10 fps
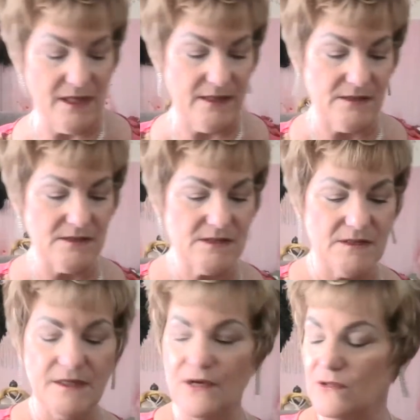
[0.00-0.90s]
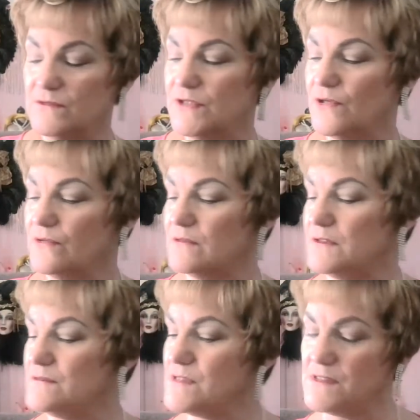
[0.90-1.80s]
as the gold tone
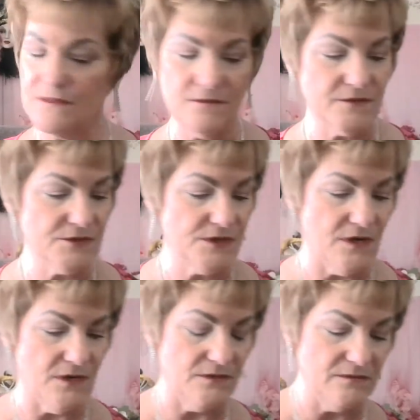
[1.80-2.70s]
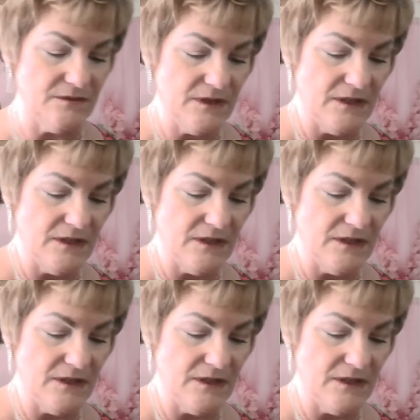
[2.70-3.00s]
and the silver tone,